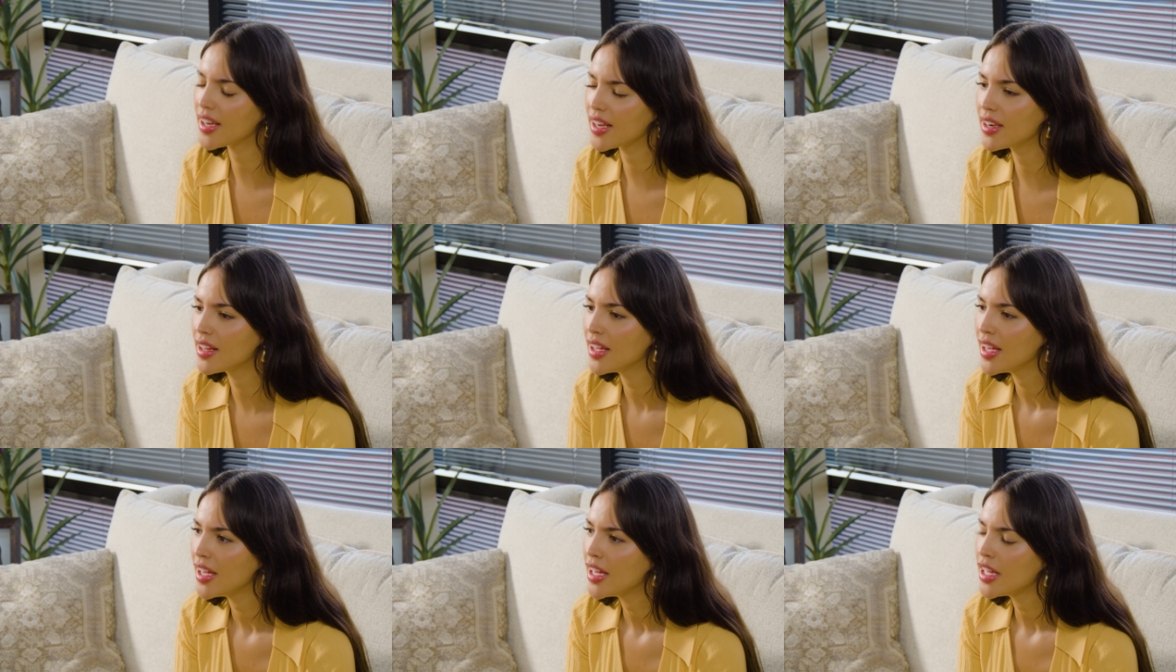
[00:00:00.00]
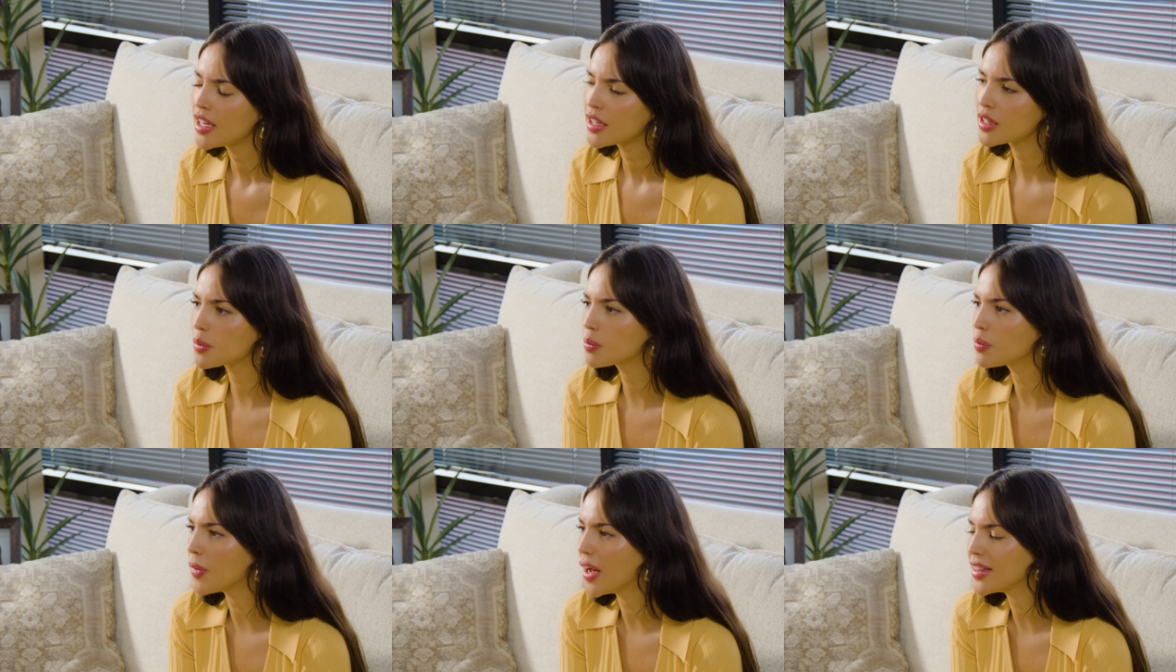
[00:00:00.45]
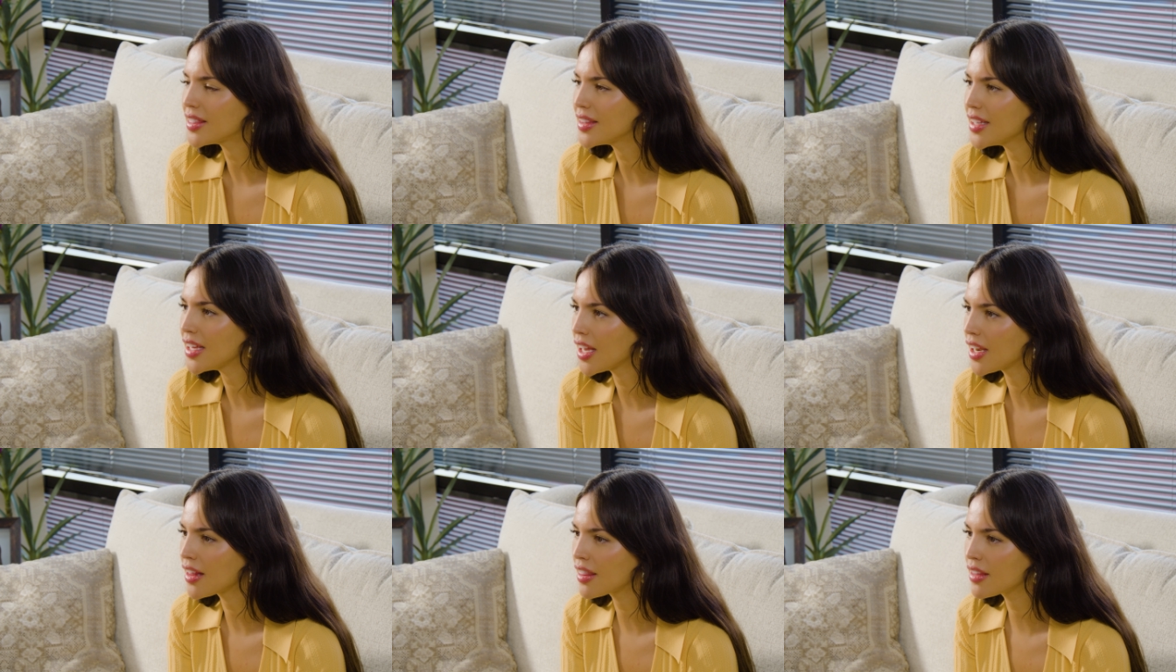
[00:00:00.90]
And the, at
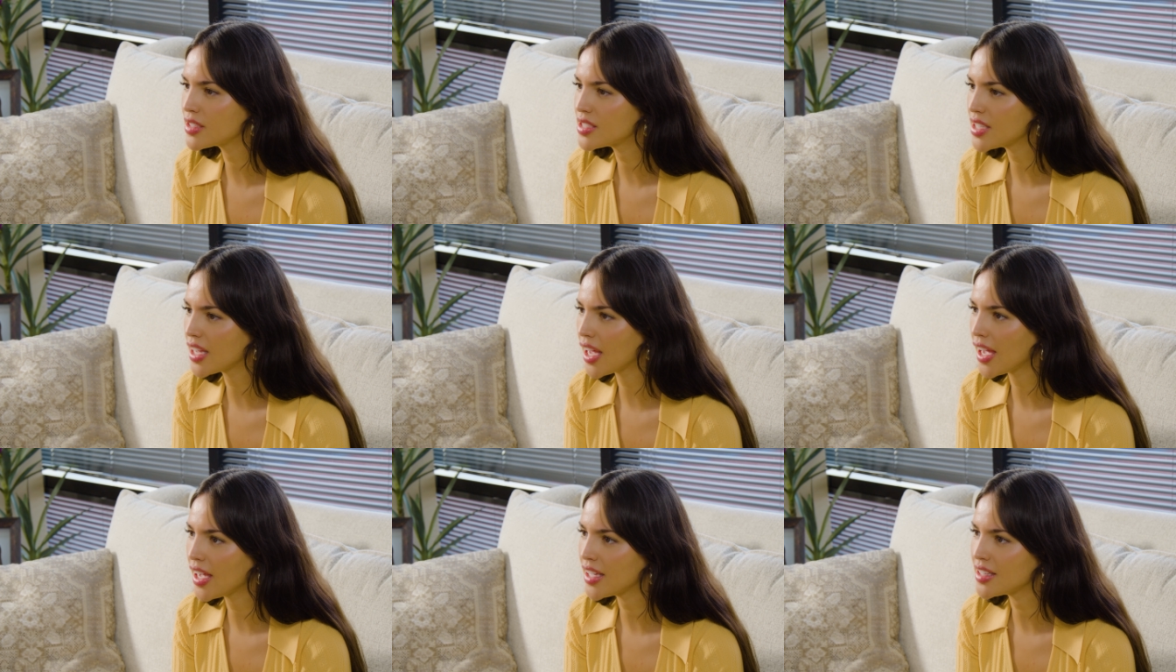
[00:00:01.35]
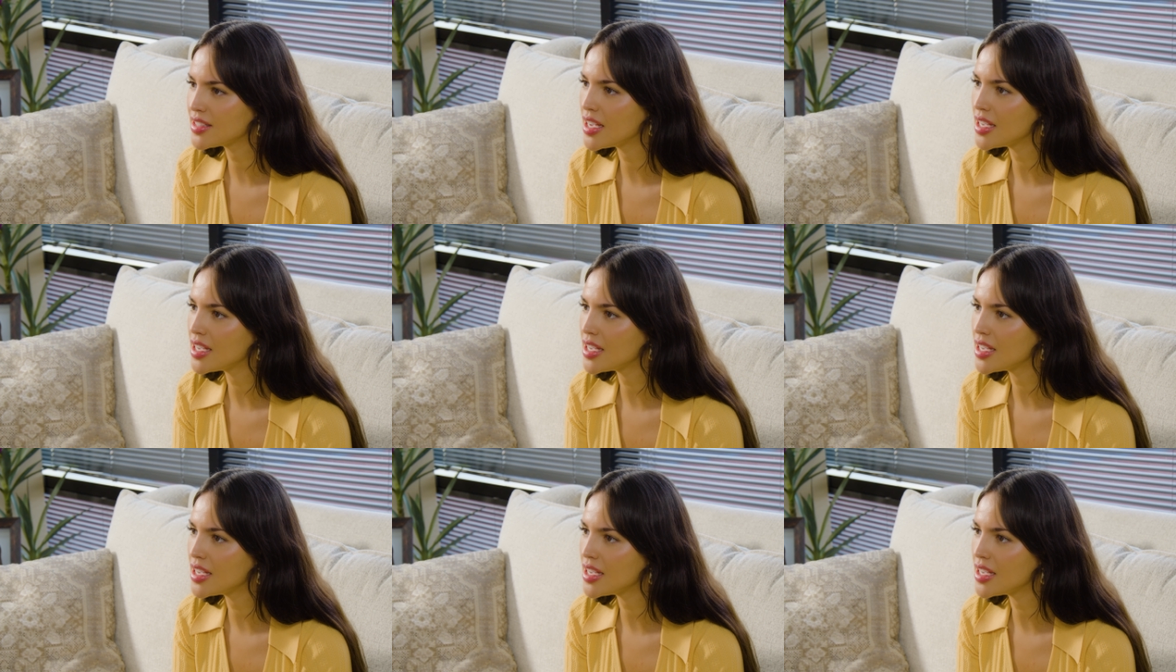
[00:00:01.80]
the end of the day, it